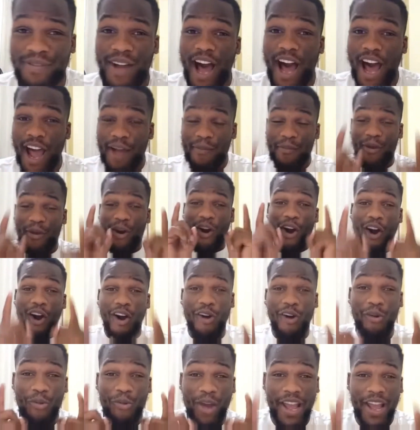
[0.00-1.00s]
I'm
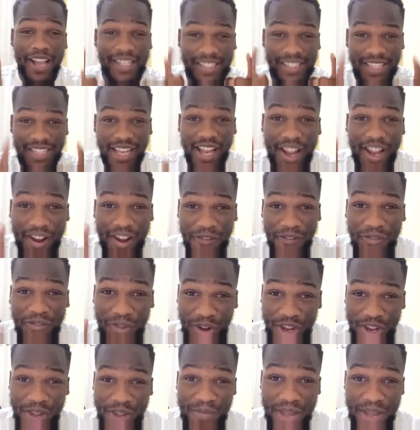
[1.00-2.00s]
always here
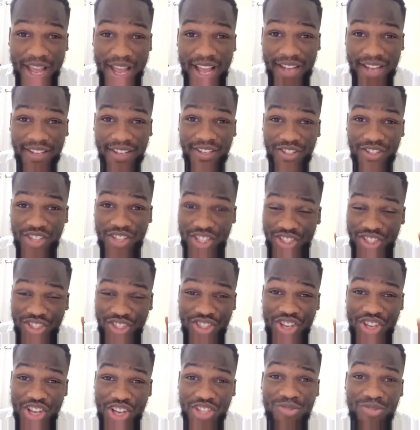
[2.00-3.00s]
for you, man. Just
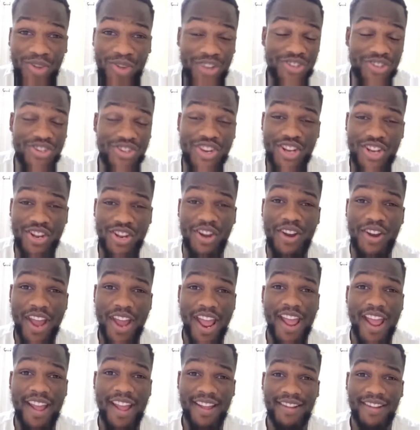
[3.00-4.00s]
just want you to know
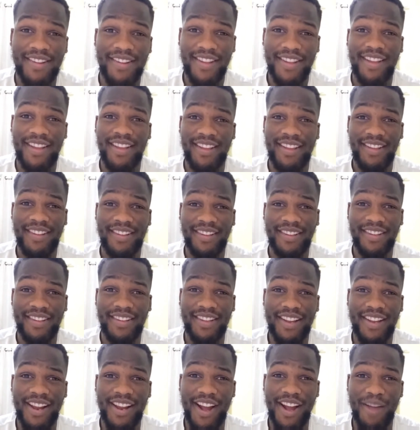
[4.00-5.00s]
that.
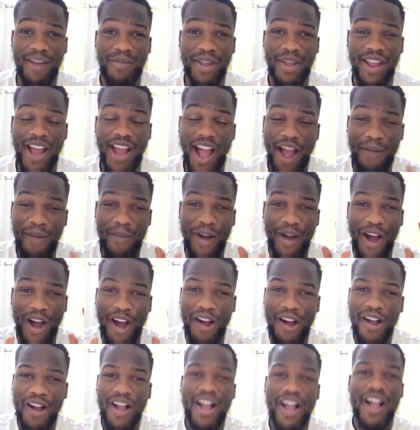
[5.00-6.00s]
You know what I mean? I'm
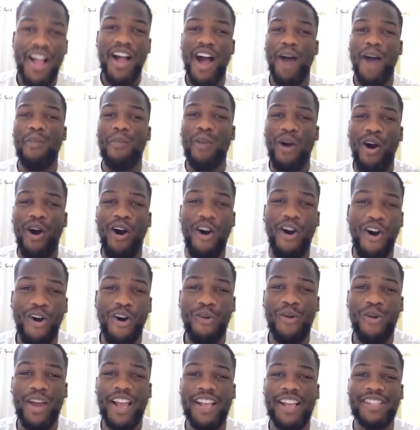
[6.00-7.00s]
uh, I'm
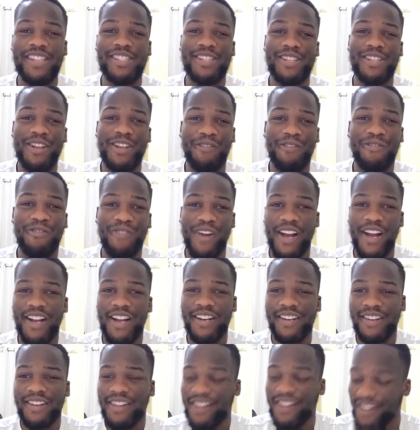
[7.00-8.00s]
always your
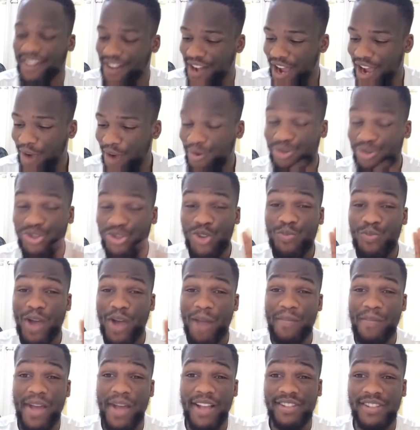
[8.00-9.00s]
friend. I will do
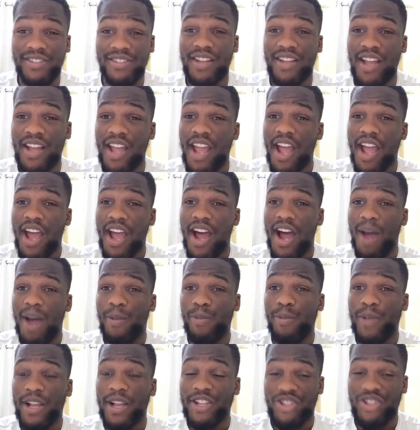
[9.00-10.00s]
my best. I'm
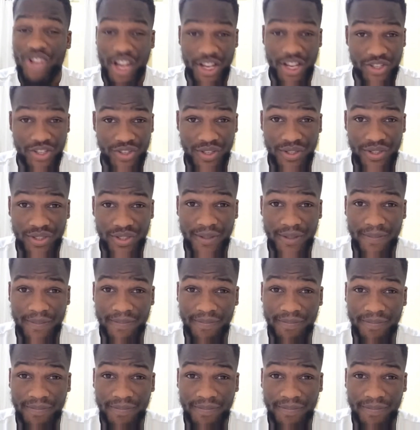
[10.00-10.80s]
gonna make changes.